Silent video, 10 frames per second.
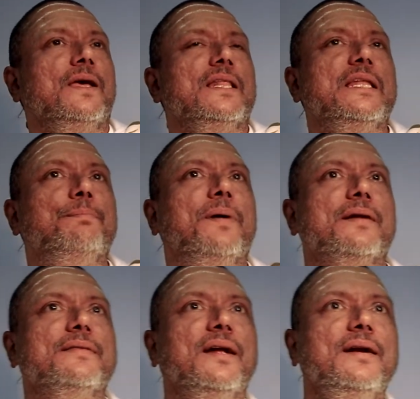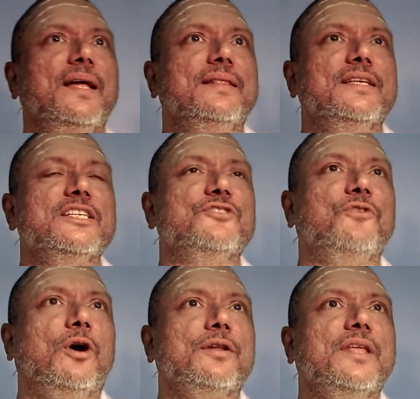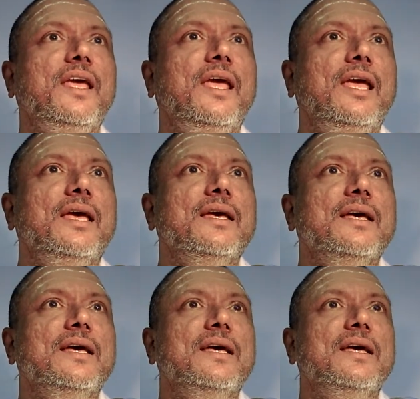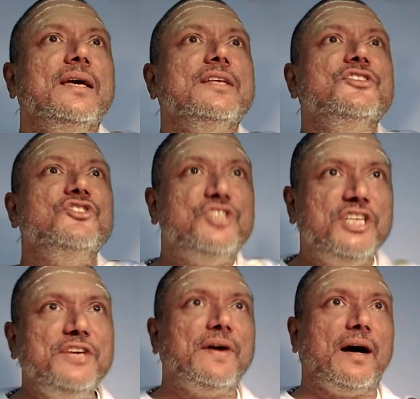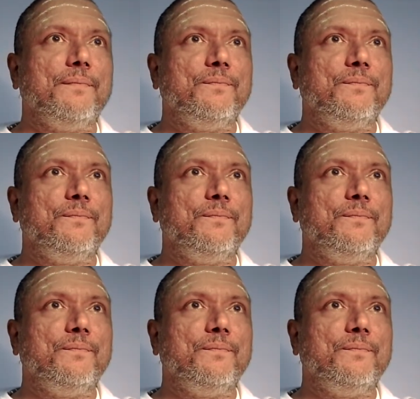The birth and death is for the jiva,